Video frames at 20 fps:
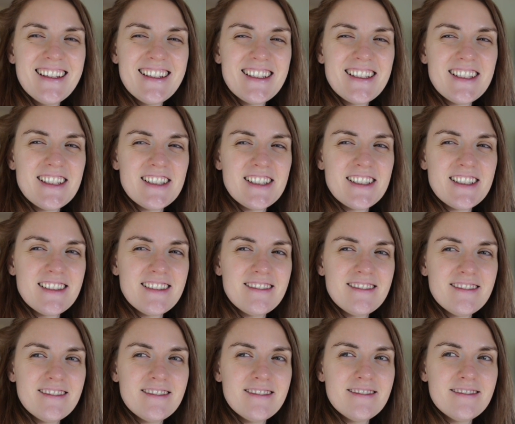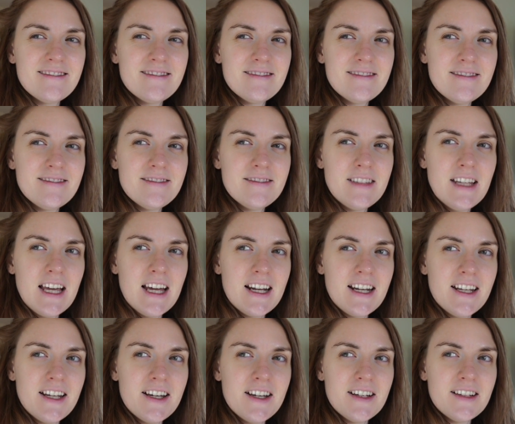She's
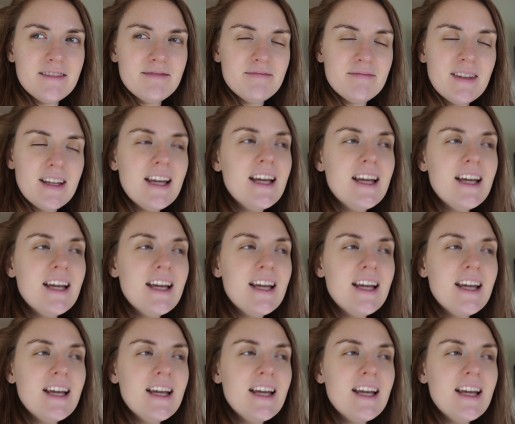kind of young.